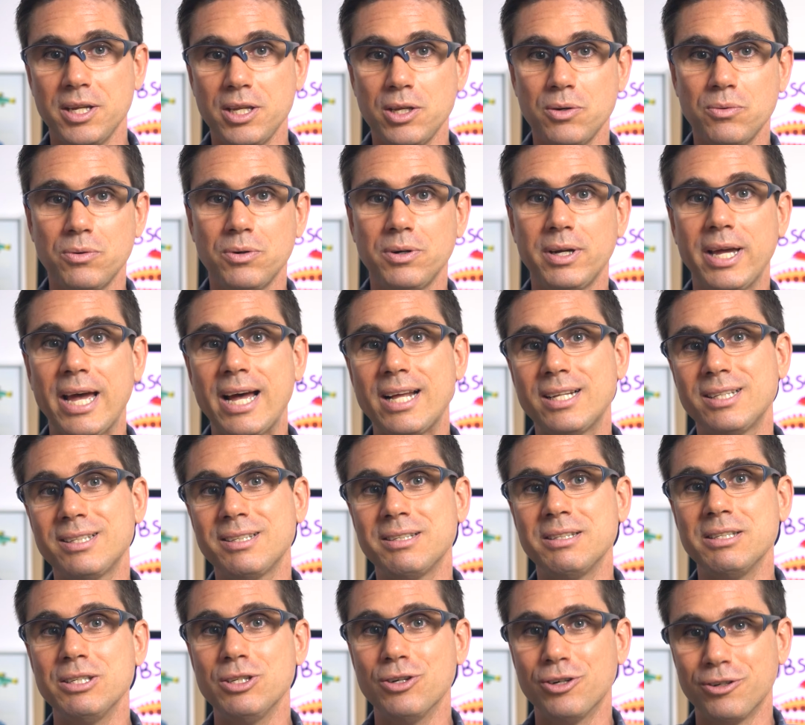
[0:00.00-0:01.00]
you will get
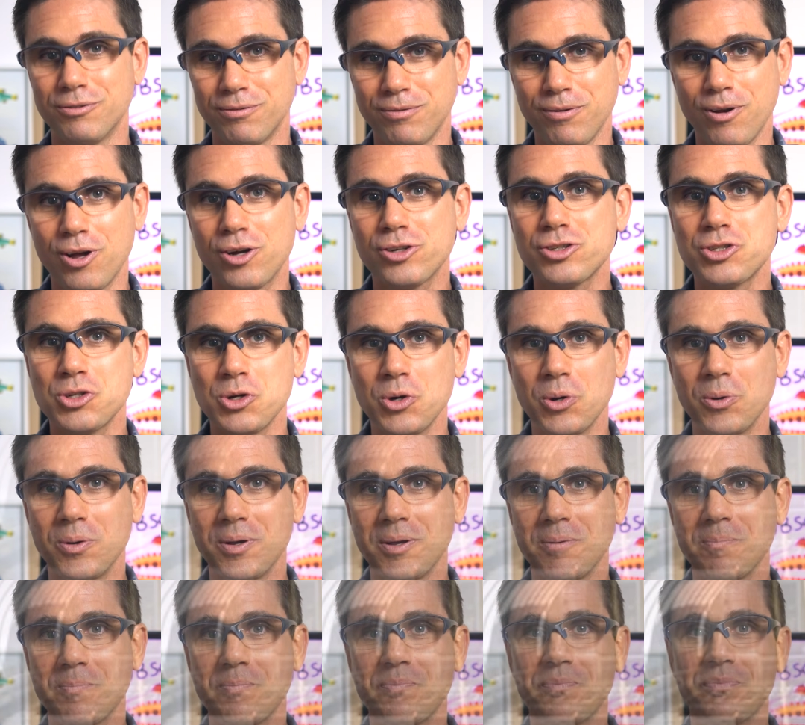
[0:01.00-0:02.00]
your flocks
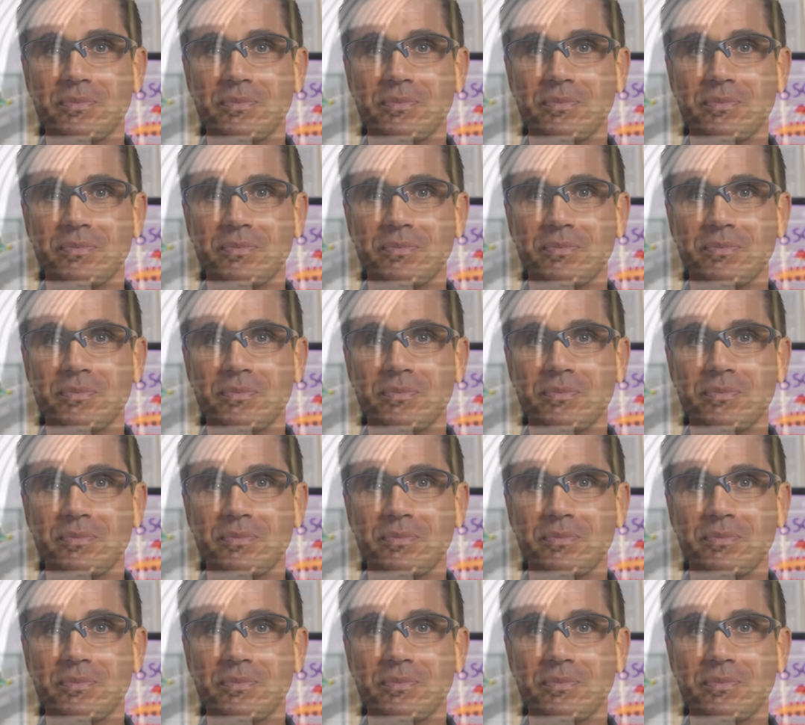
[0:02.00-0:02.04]
going.